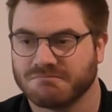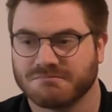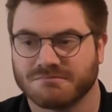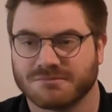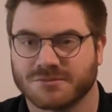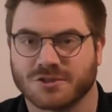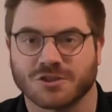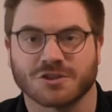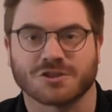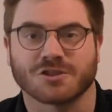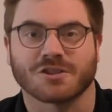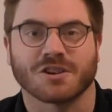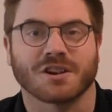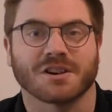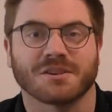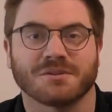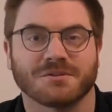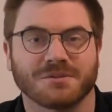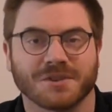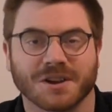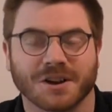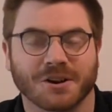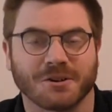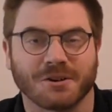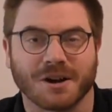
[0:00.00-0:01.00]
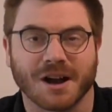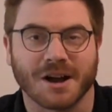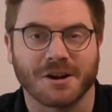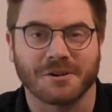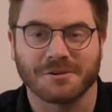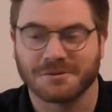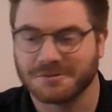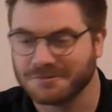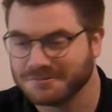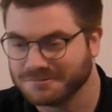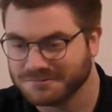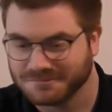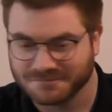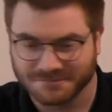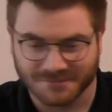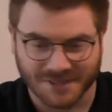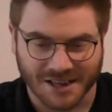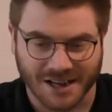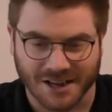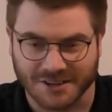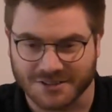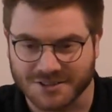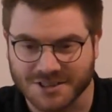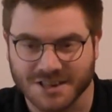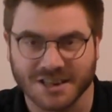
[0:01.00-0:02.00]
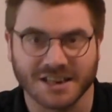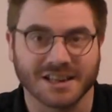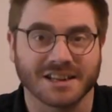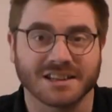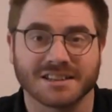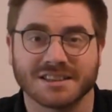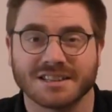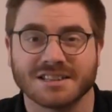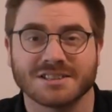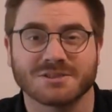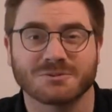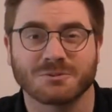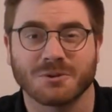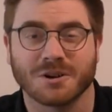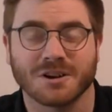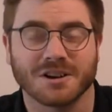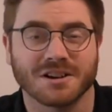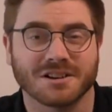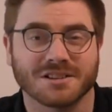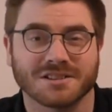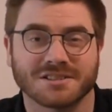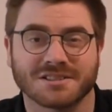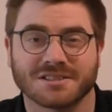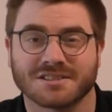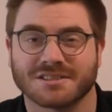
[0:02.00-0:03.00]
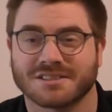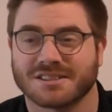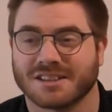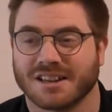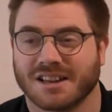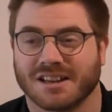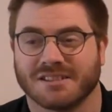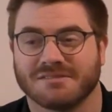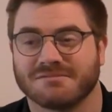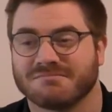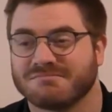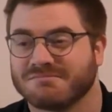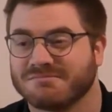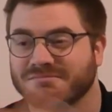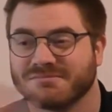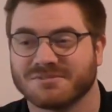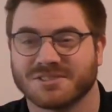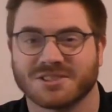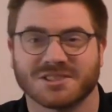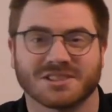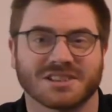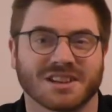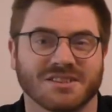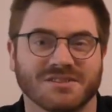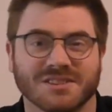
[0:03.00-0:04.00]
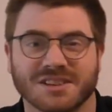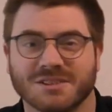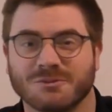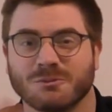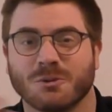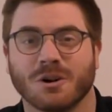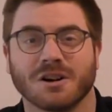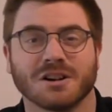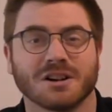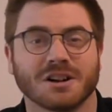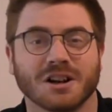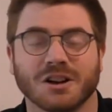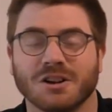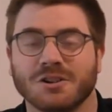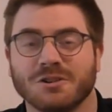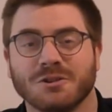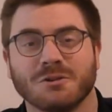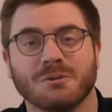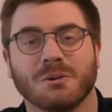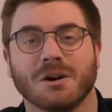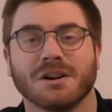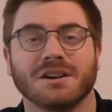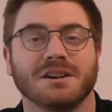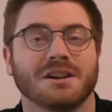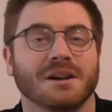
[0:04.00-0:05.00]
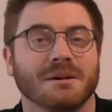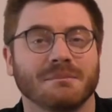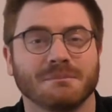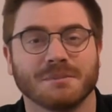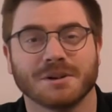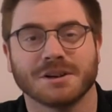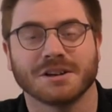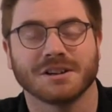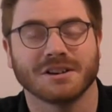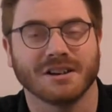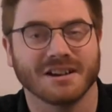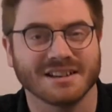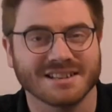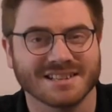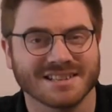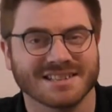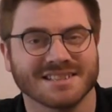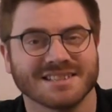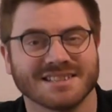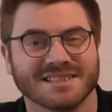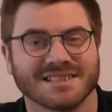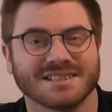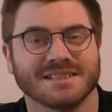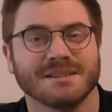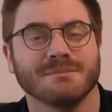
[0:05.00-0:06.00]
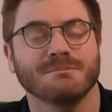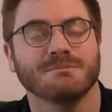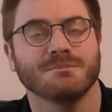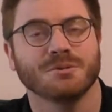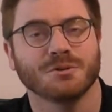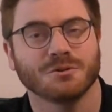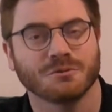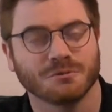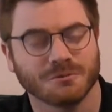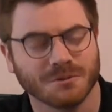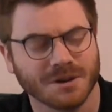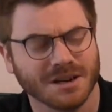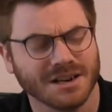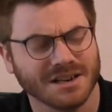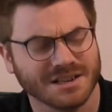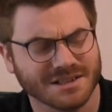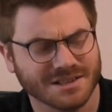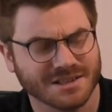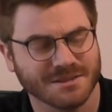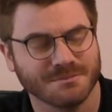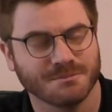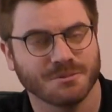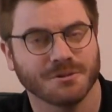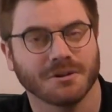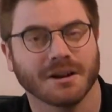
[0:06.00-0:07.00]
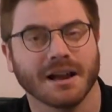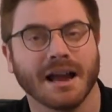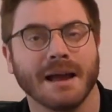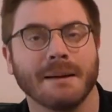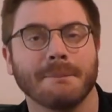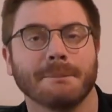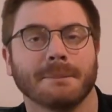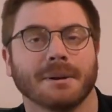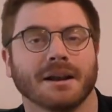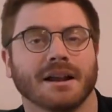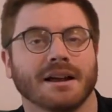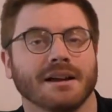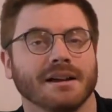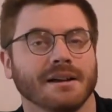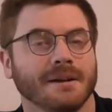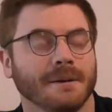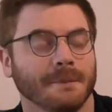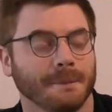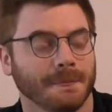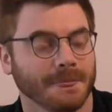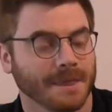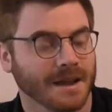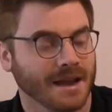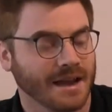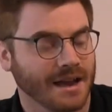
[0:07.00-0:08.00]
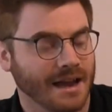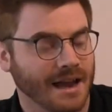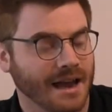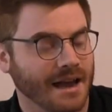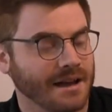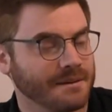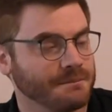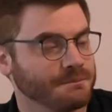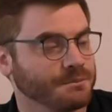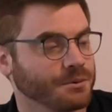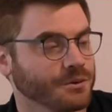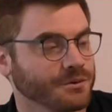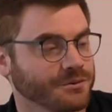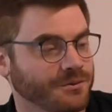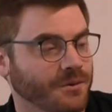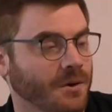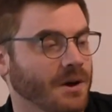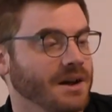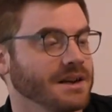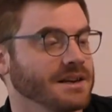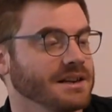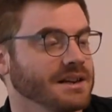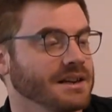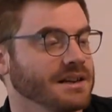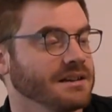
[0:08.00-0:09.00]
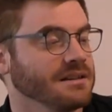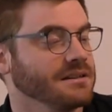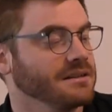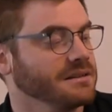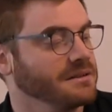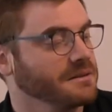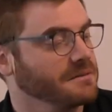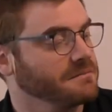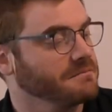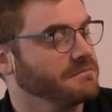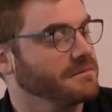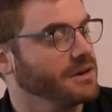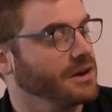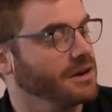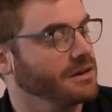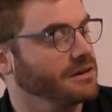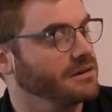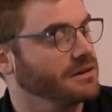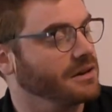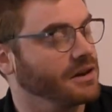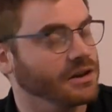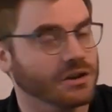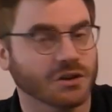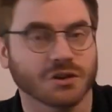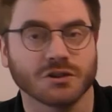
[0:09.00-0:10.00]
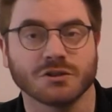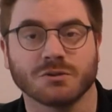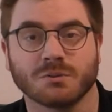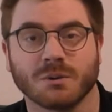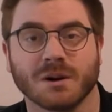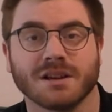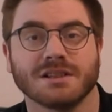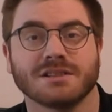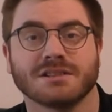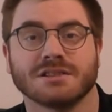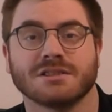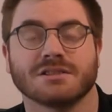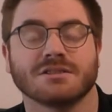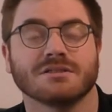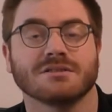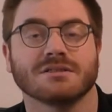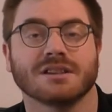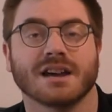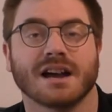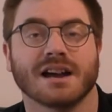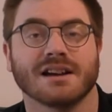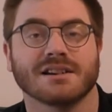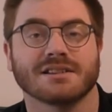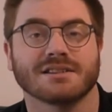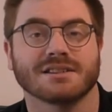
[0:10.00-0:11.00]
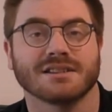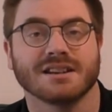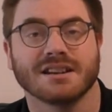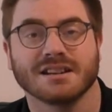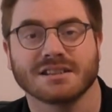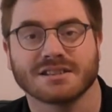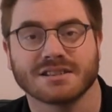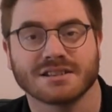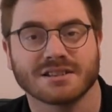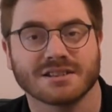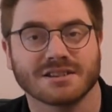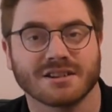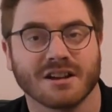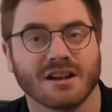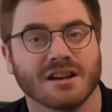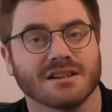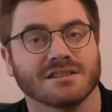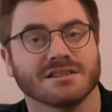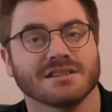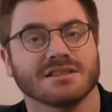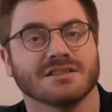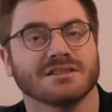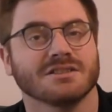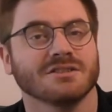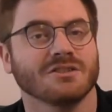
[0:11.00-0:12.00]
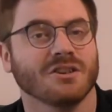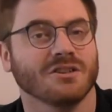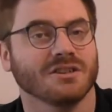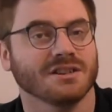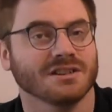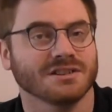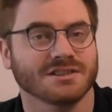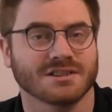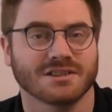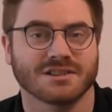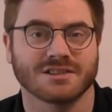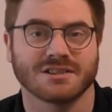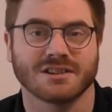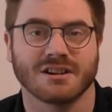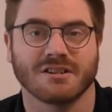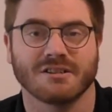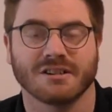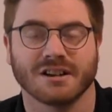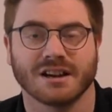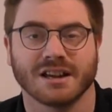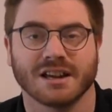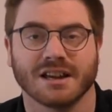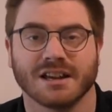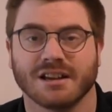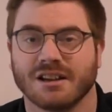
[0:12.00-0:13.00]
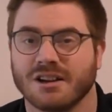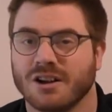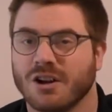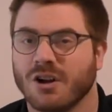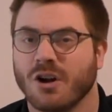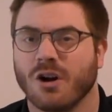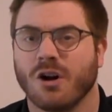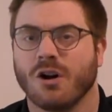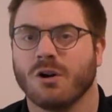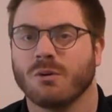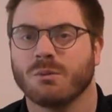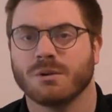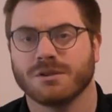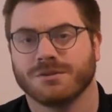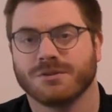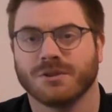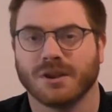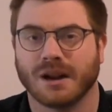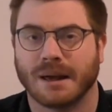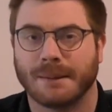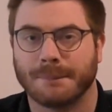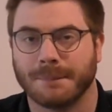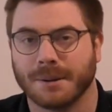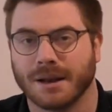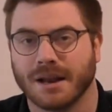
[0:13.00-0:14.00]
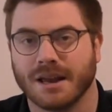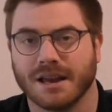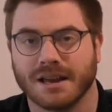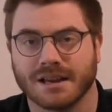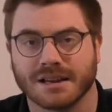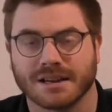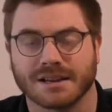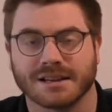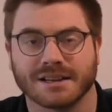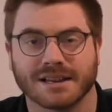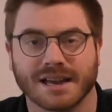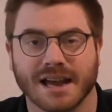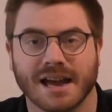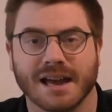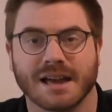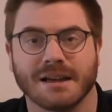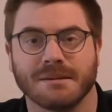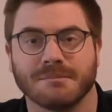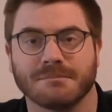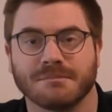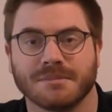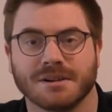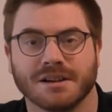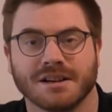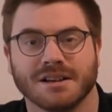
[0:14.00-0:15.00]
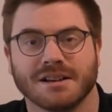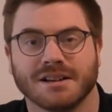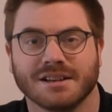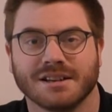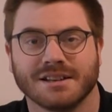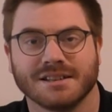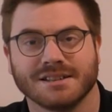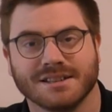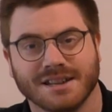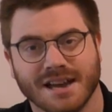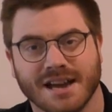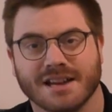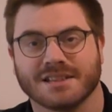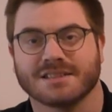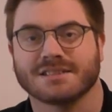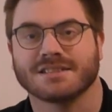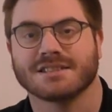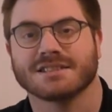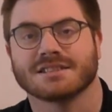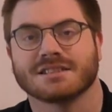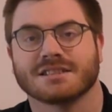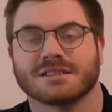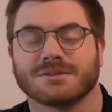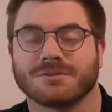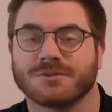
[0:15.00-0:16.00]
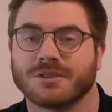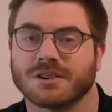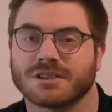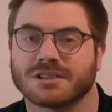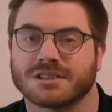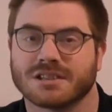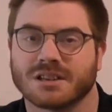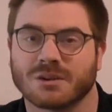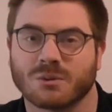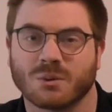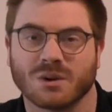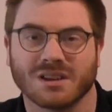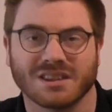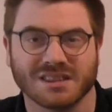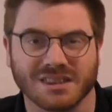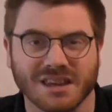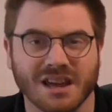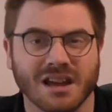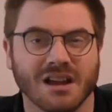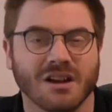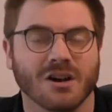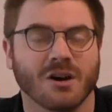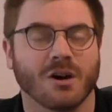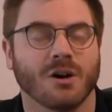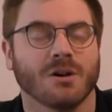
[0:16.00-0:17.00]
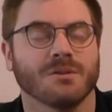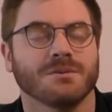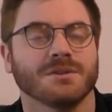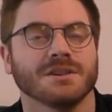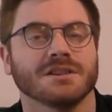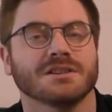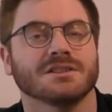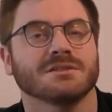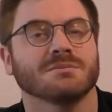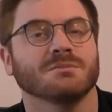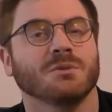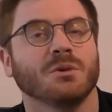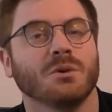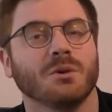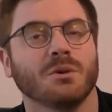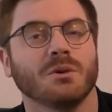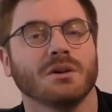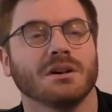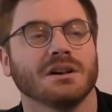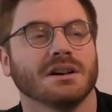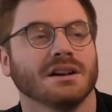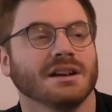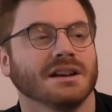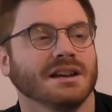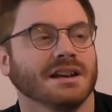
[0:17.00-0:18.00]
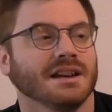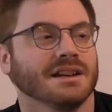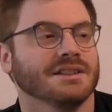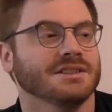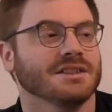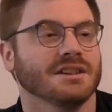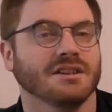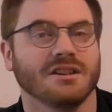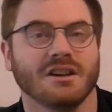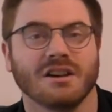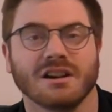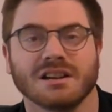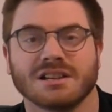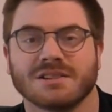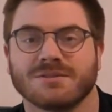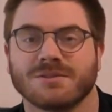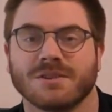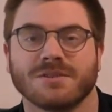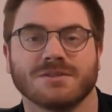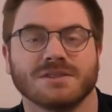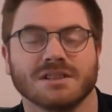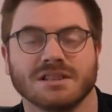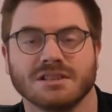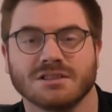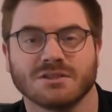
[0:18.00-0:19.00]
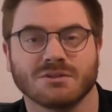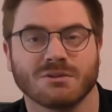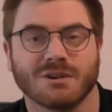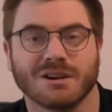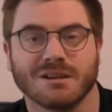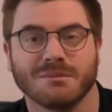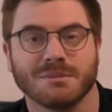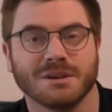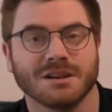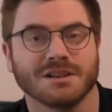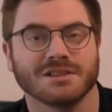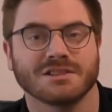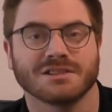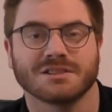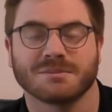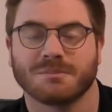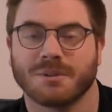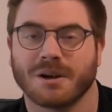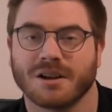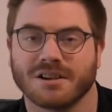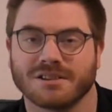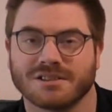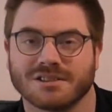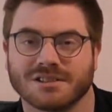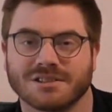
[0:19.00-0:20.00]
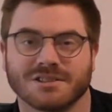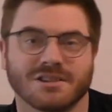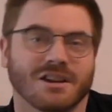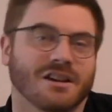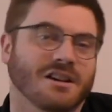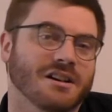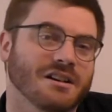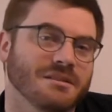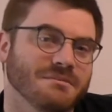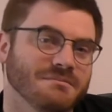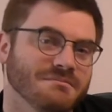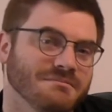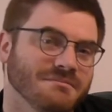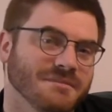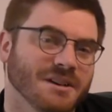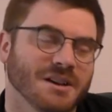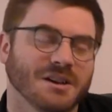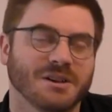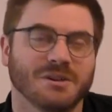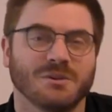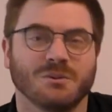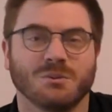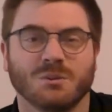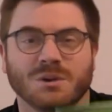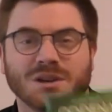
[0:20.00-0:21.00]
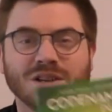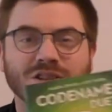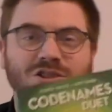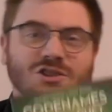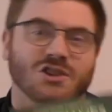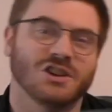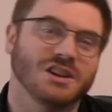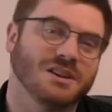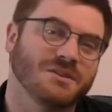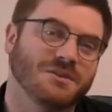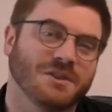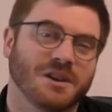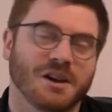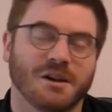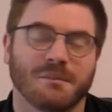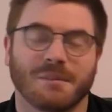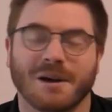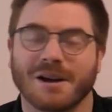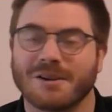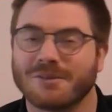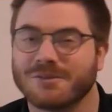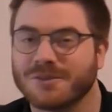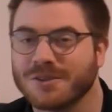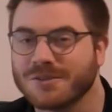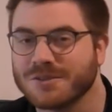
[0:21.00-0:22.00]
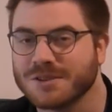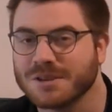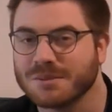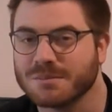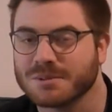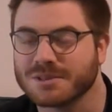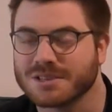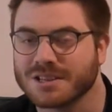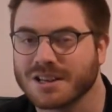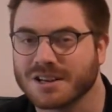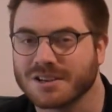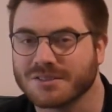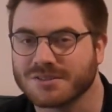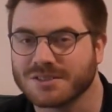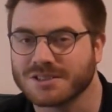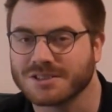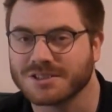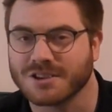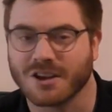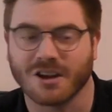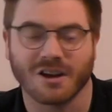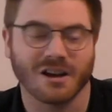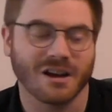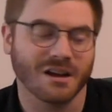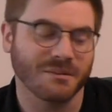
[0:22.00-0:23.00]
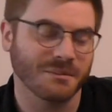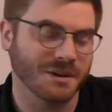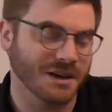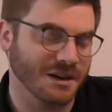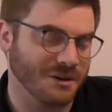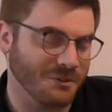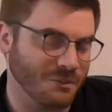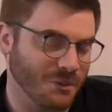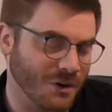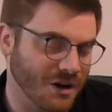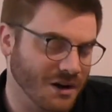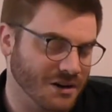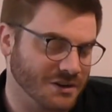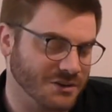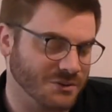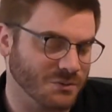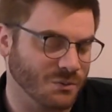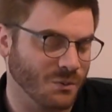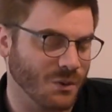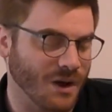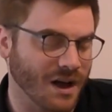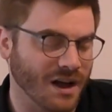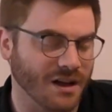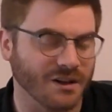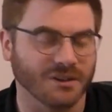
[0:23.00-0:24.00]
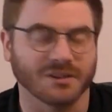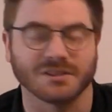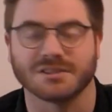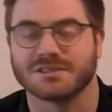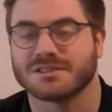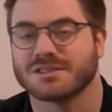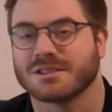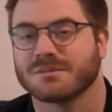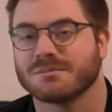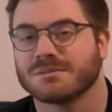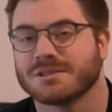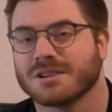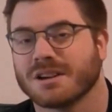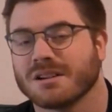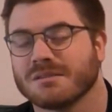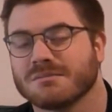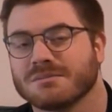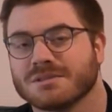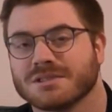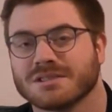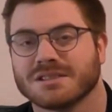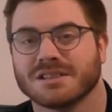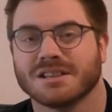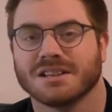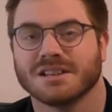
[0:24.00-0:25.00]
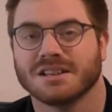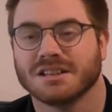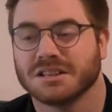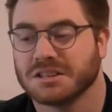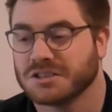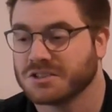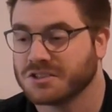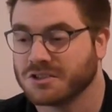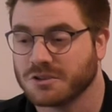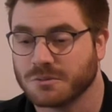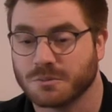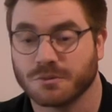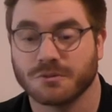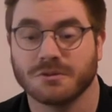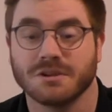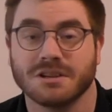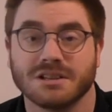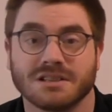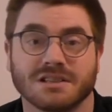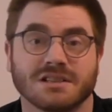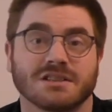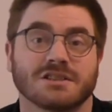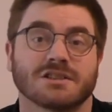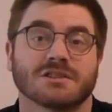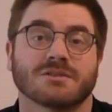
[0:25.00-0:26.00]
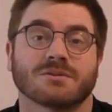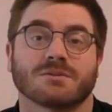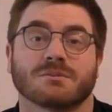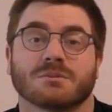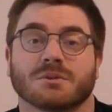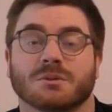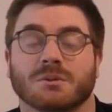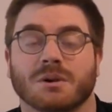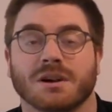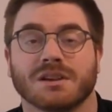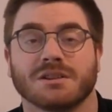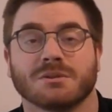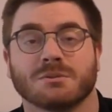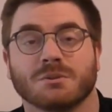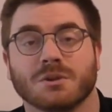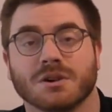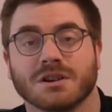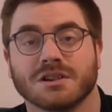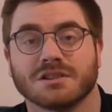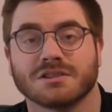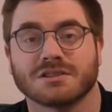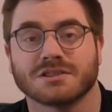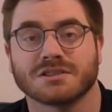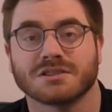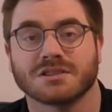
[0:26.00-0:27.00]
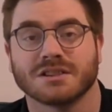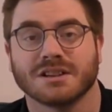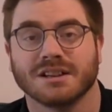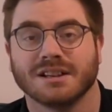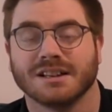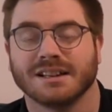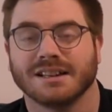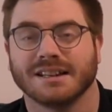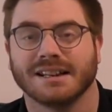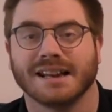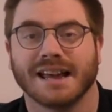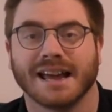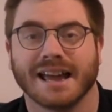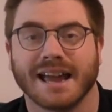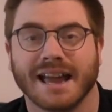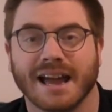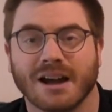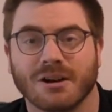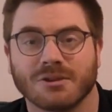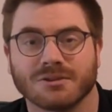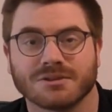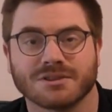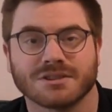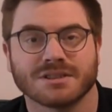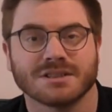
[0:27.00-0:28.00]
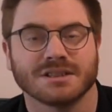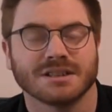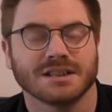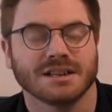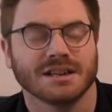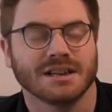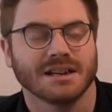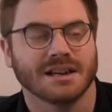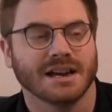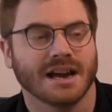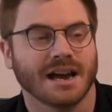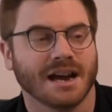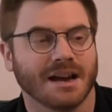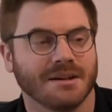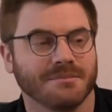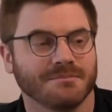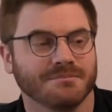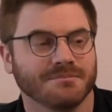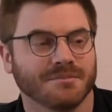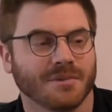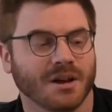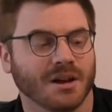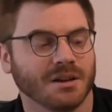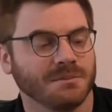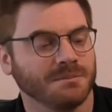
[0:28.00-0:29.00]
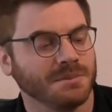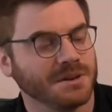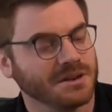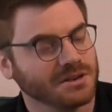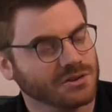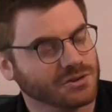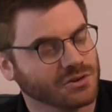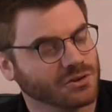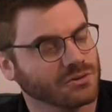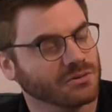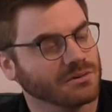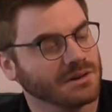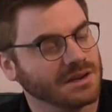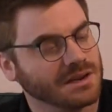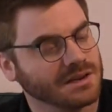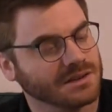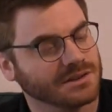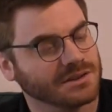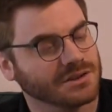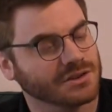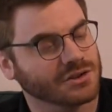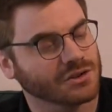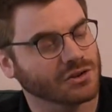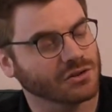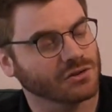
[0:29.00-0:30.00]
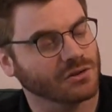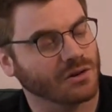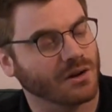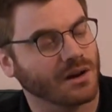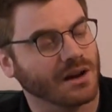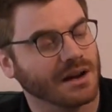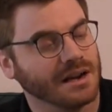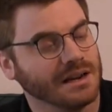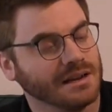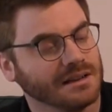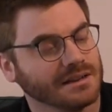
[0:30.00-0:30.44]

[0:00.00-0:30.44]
just trying to figure out how to link these words and just giving one clue, one number, nice and simple, really simple gameplay, and providing a good way to do that as an exercise. It's not necessarily, oh, we feel like playing a game, yes, this is the first thing we think of. It's more, it's a nice 15-20 minutes to pass the time. We achieve it about 50% of the time, and it works well. And sometimes it's super easy just from the way the words lay out. I'd be intrigued to try